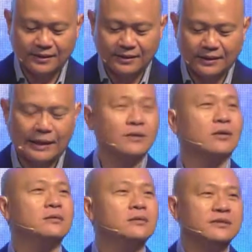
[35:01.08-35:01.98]
And
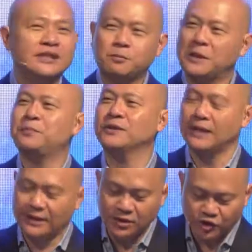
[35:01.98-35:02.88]
all these people that
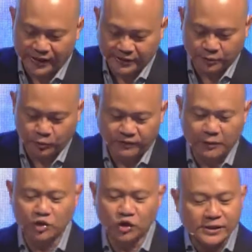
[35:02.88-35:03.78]
he interacted with, they
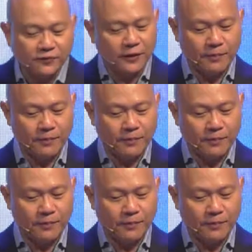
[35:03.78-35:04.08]
were transformed.